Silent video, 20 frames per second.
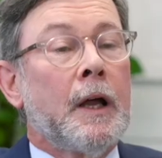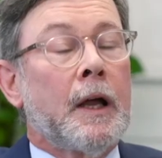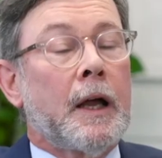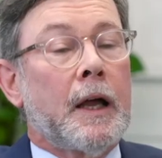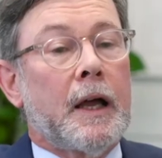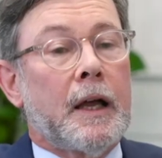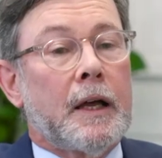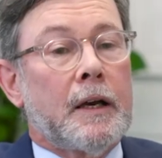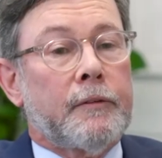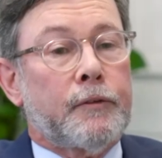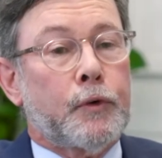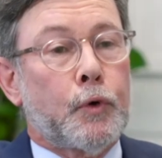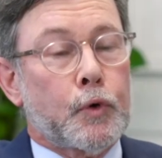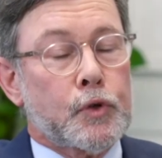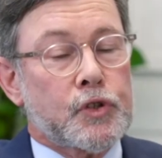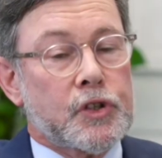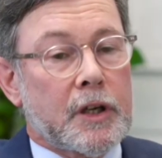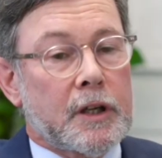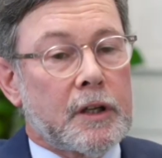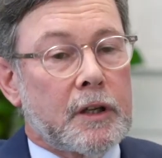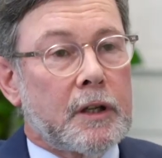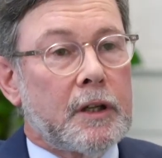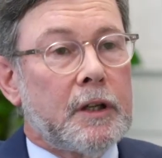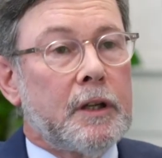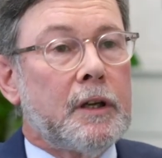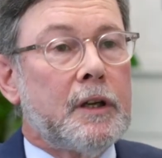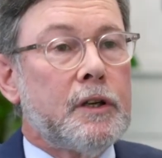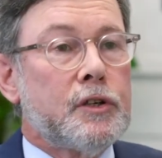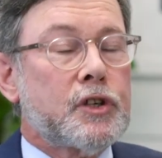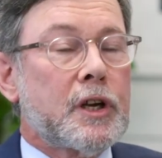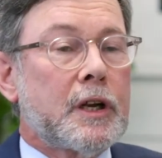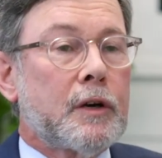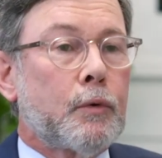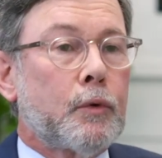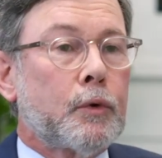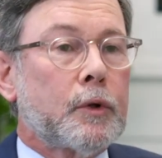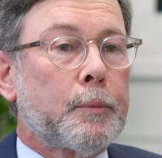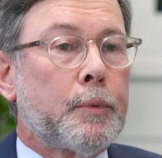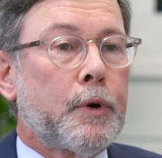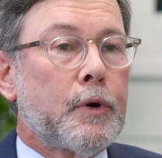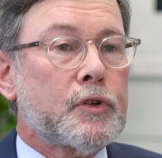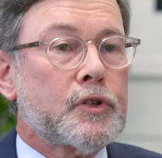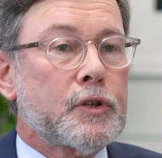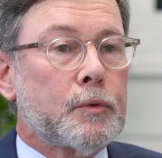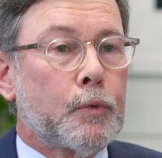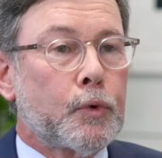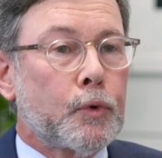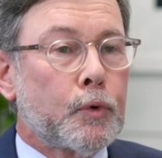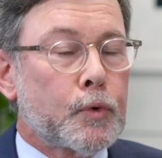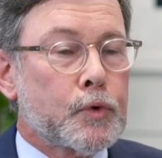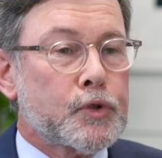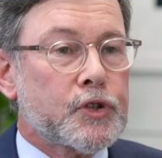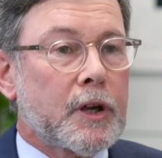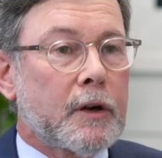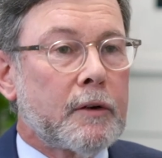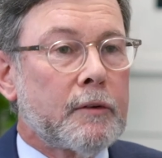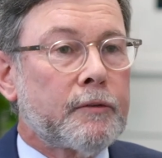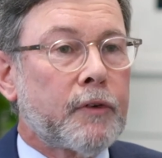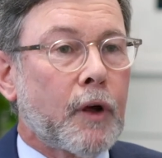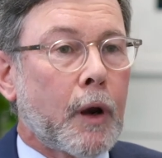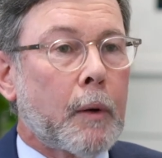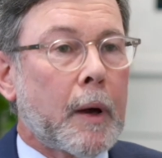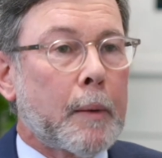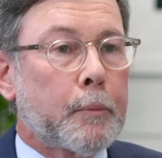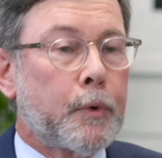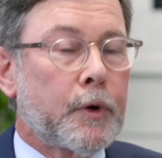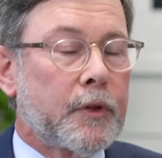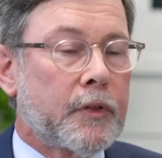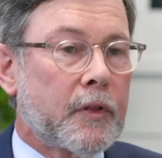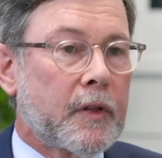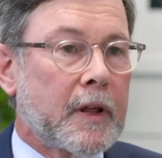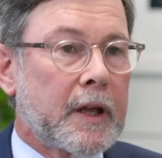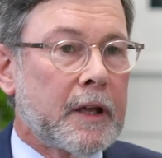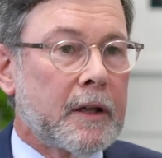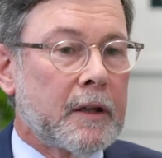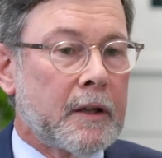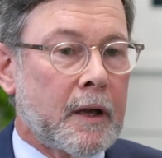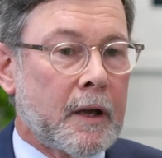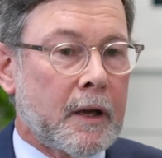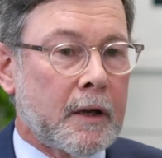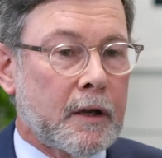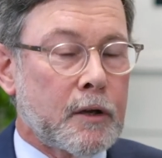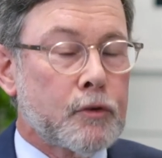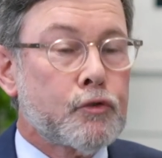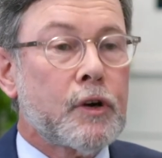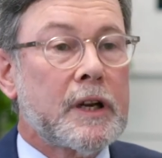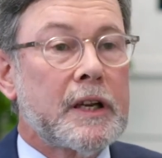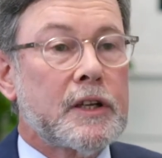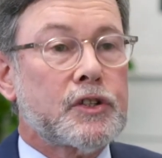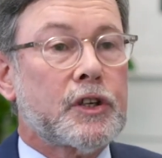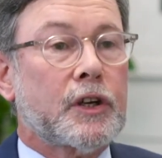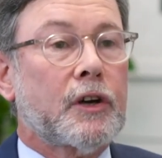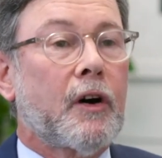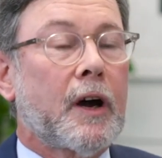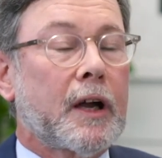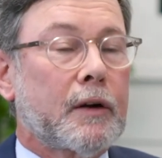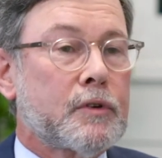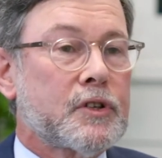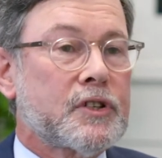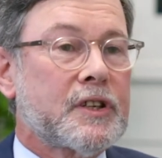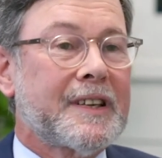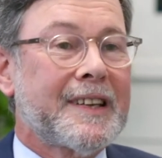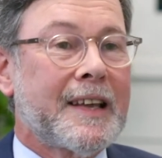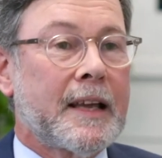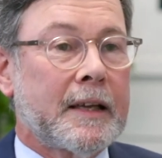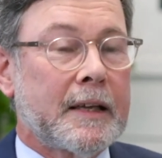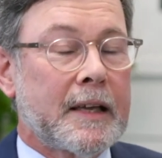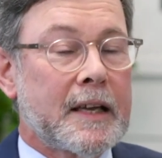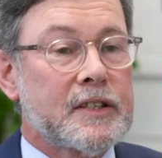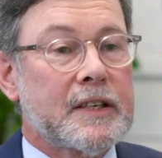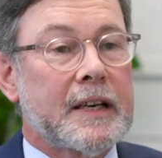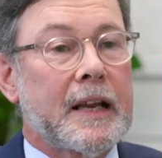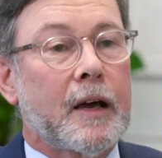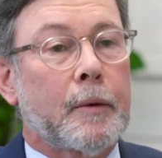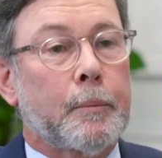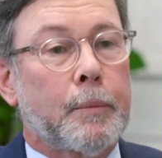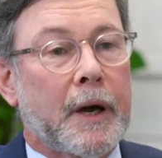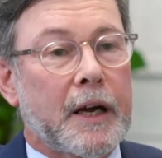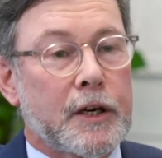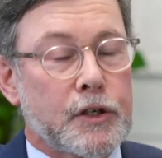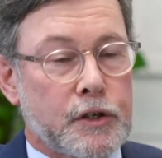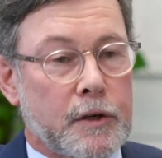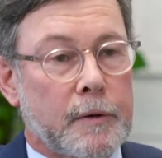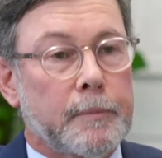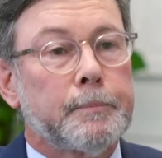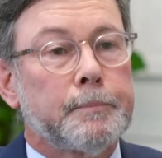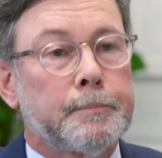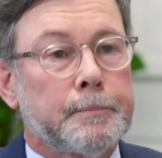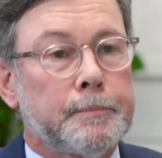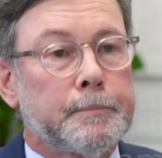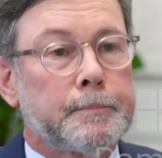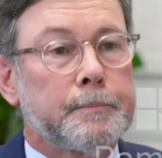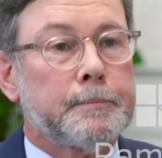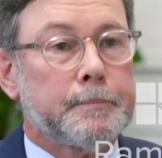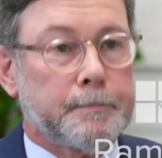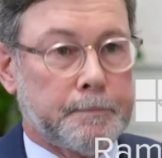And of course, in general, the person will also follow up with their treating psychiatrist as an outpatient.